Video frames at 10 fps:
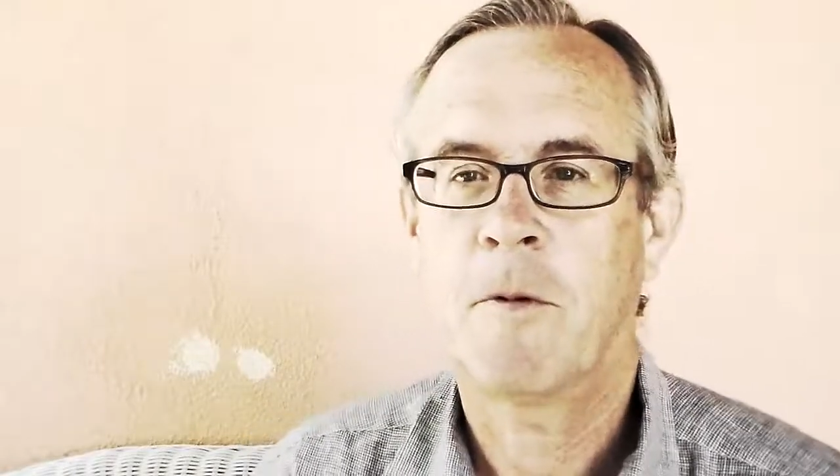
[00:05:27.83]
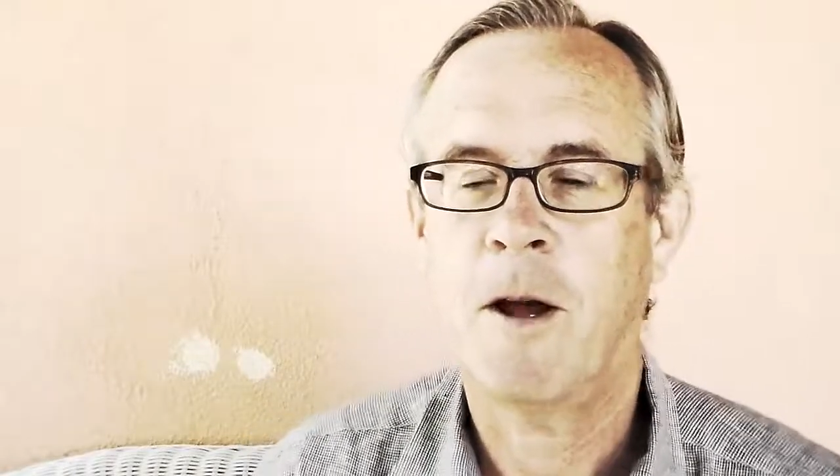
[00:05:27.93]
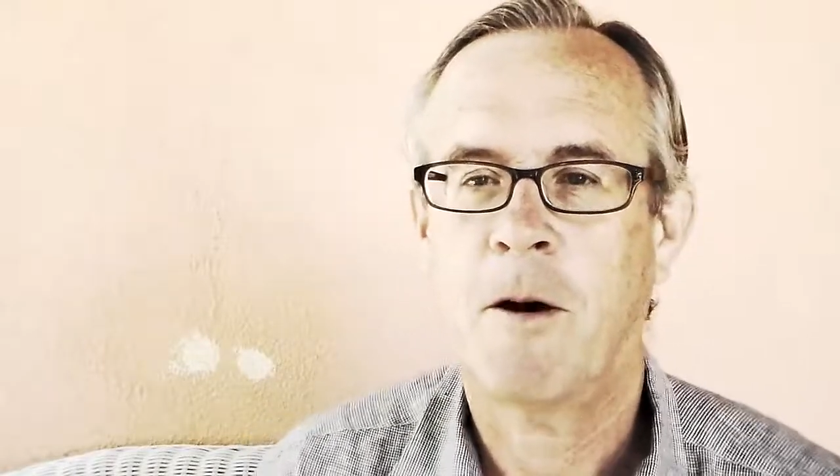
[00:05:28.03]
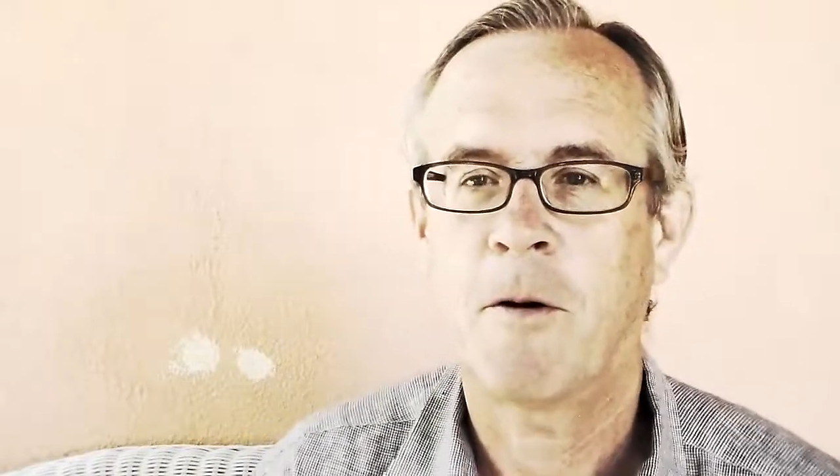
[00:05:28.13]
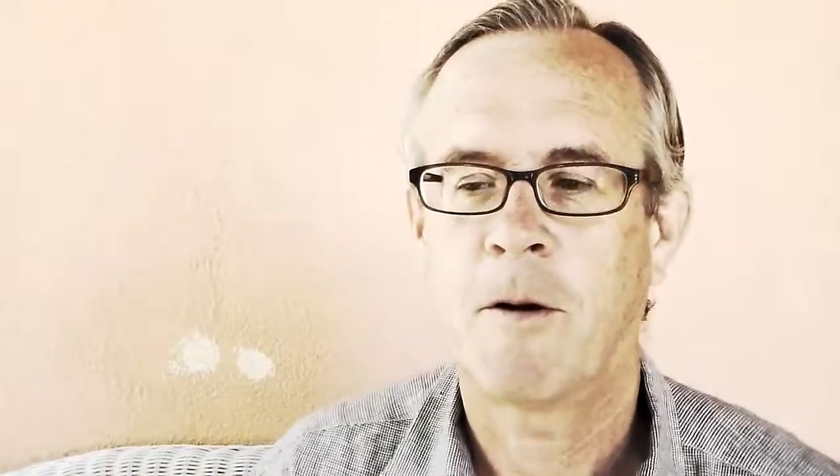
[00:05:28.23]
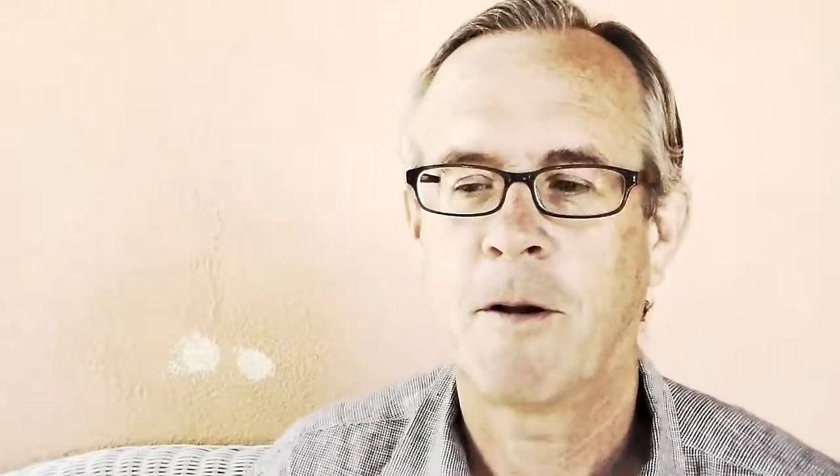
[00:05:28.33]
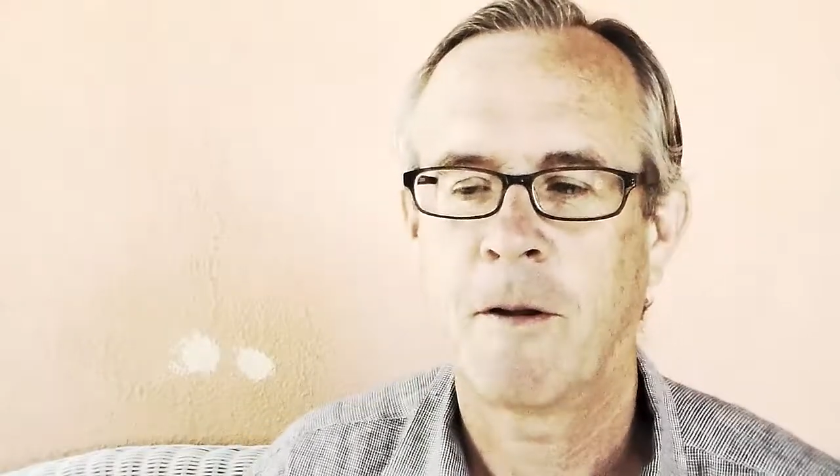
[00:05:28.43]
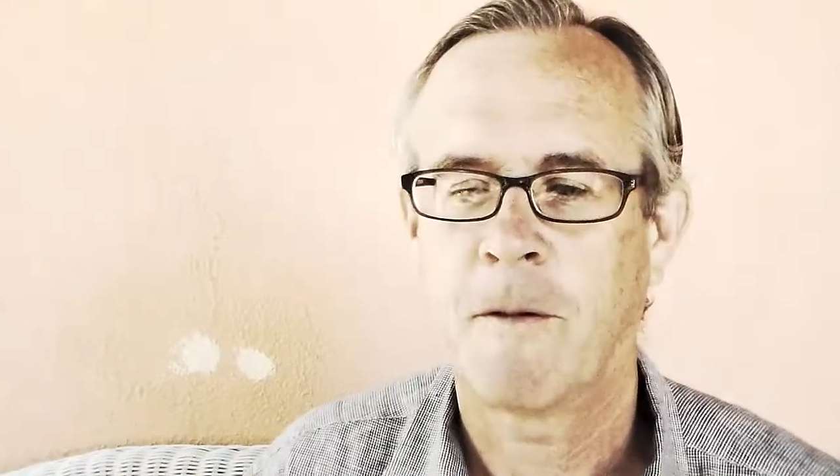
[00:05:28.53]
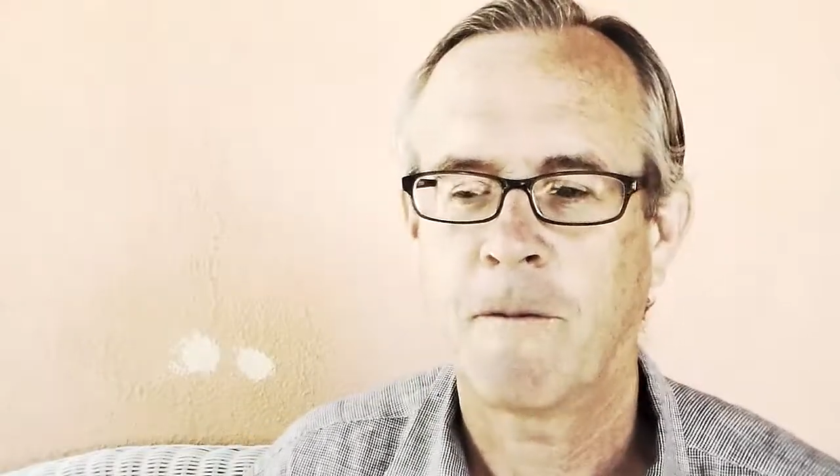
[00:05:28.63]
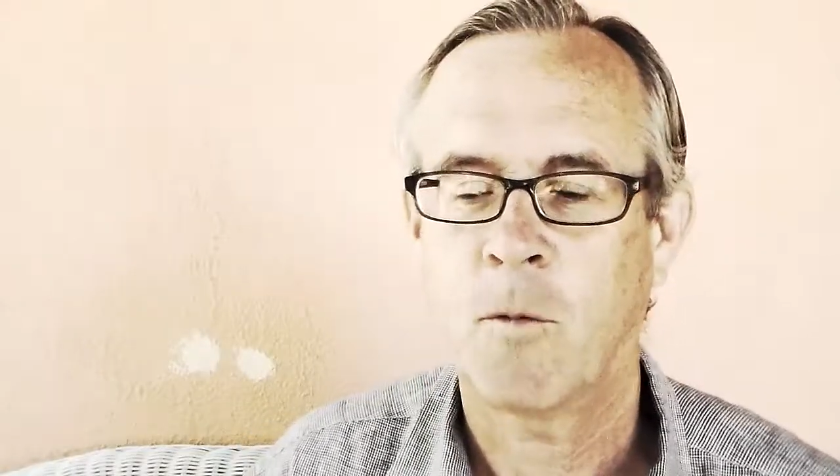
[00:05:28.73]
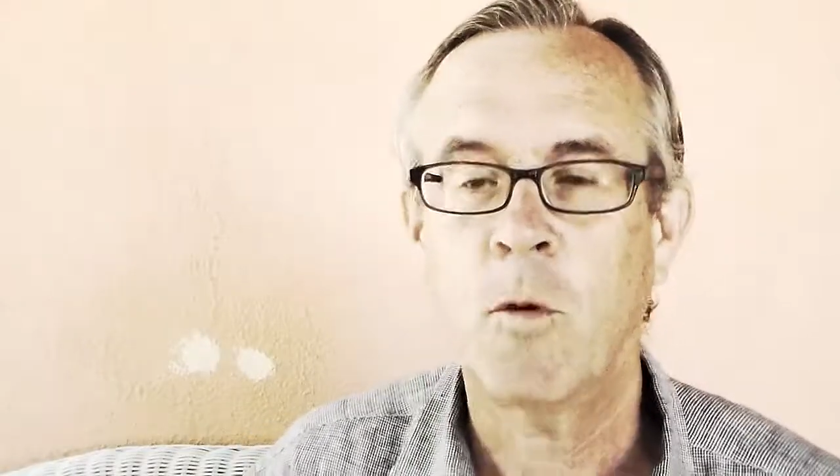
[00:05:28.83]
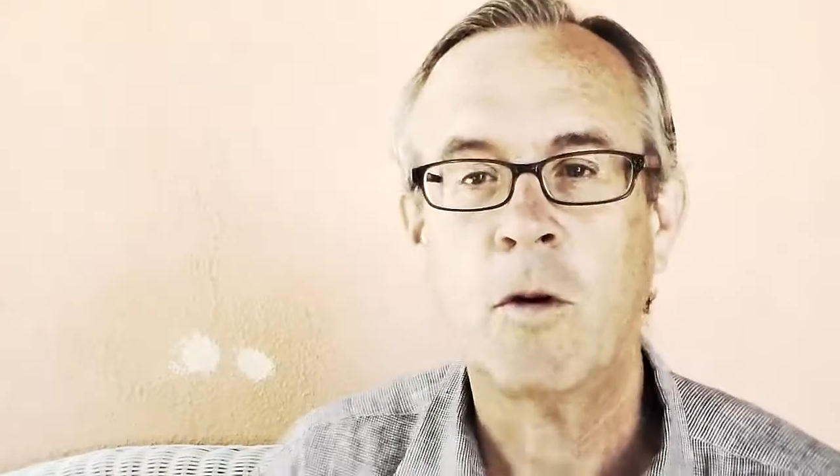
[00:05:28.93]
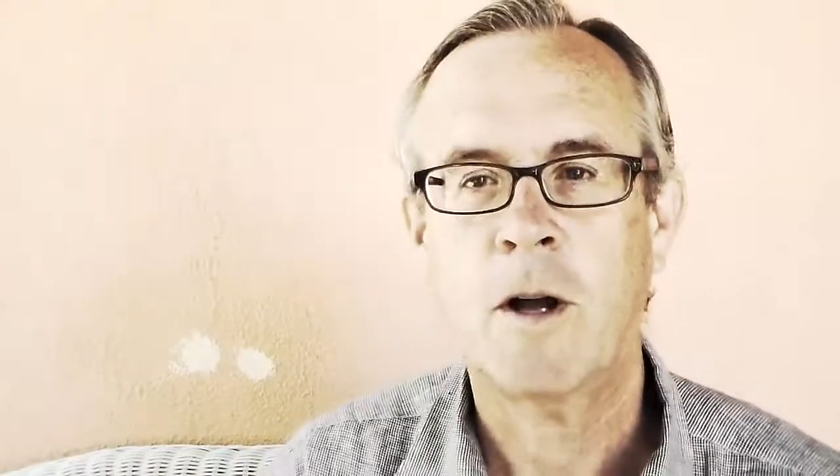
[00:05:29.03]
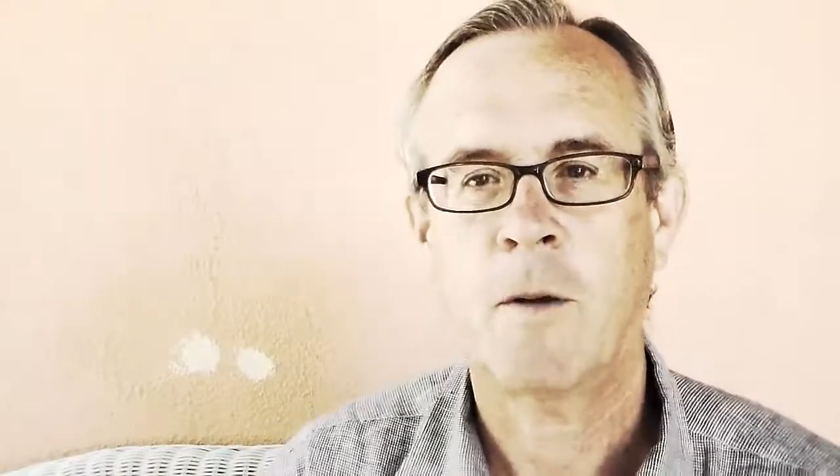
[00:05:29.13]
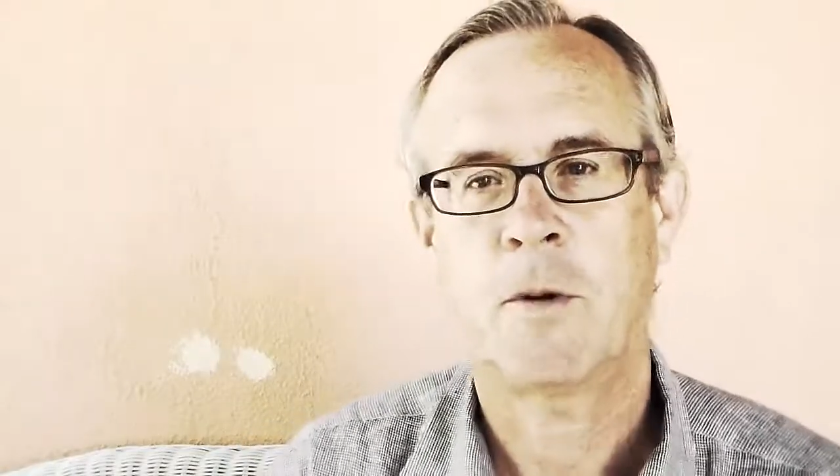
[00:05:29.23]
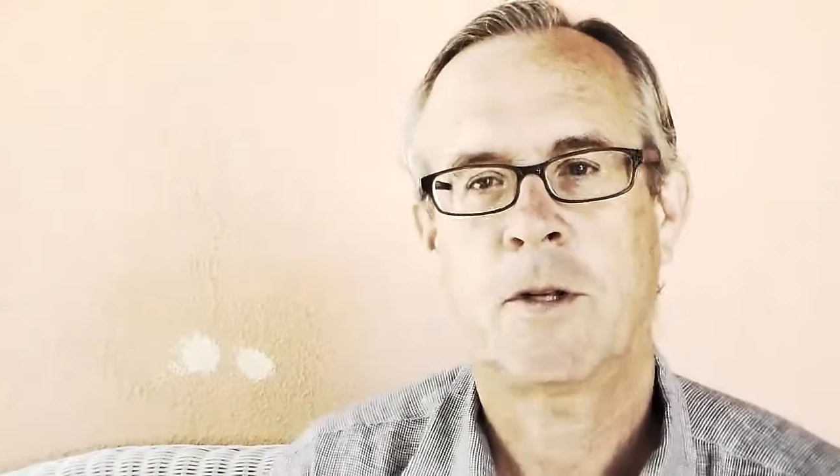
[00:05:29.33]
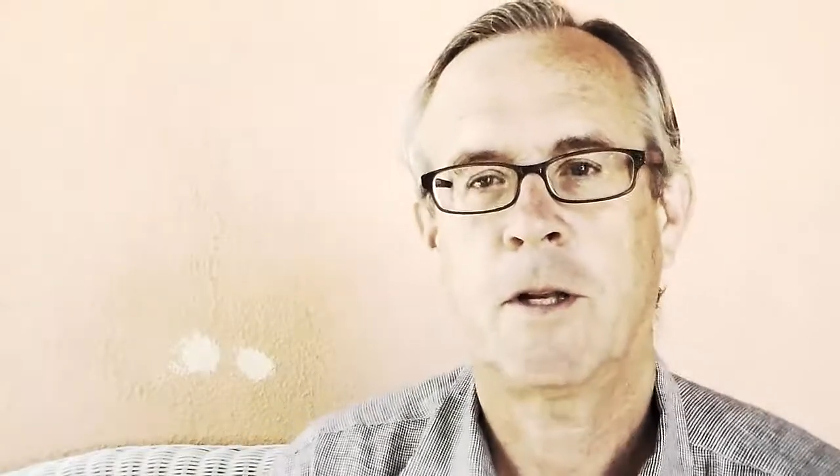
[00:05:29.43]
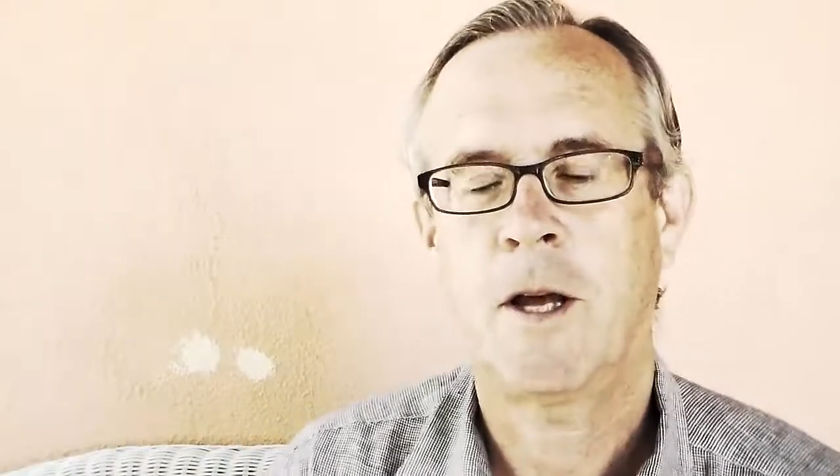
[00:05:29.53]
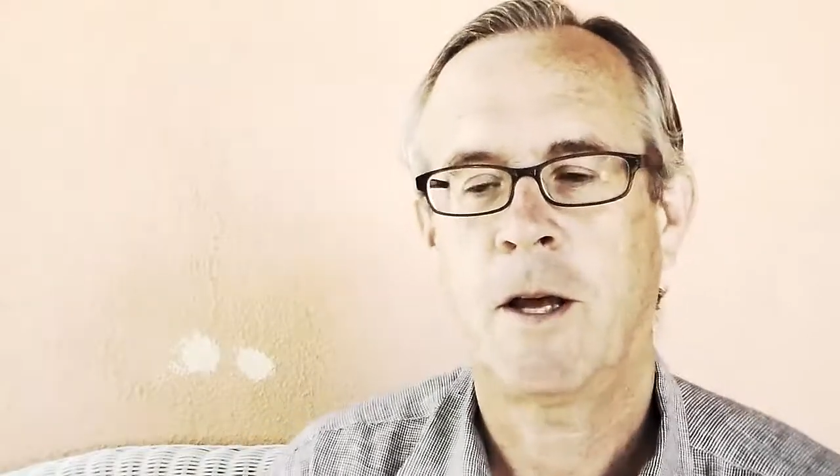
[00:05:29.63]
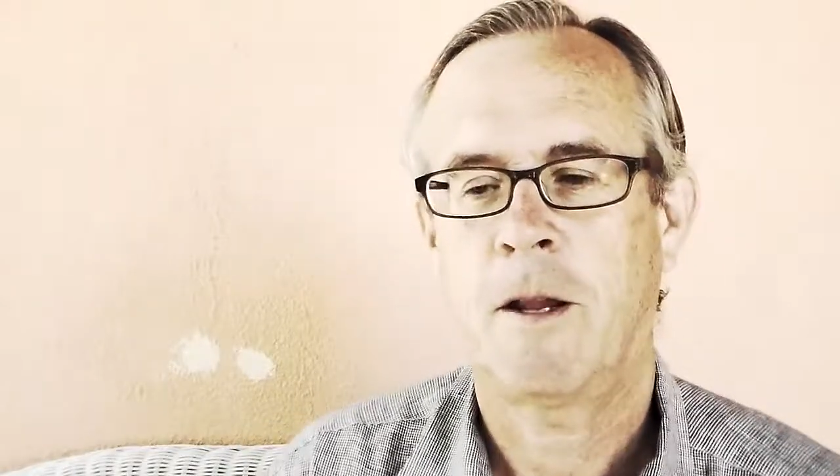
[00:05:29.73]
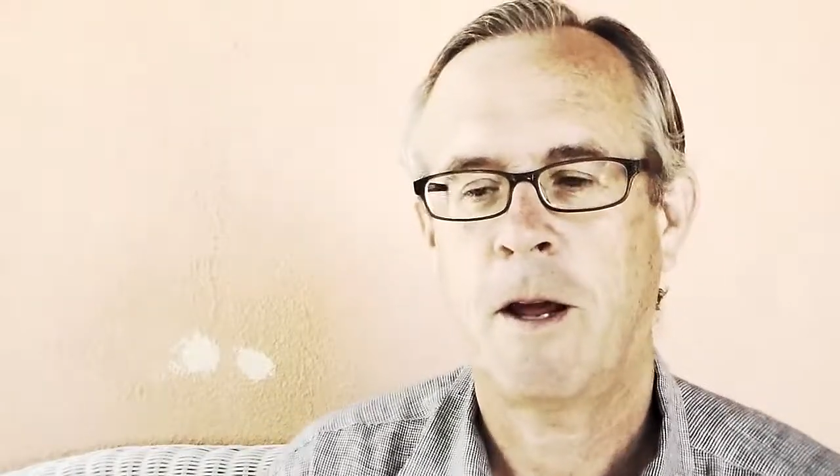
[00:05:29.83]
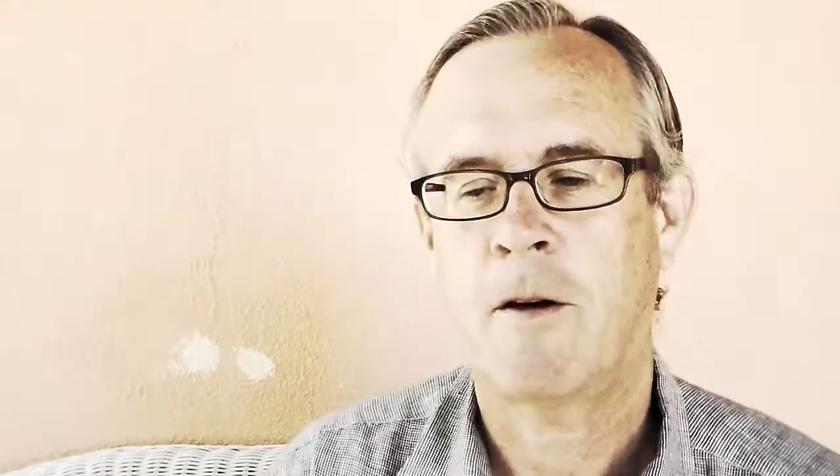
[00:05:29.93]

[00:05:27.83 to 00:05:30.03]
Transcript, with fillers: Now, World Cup is today.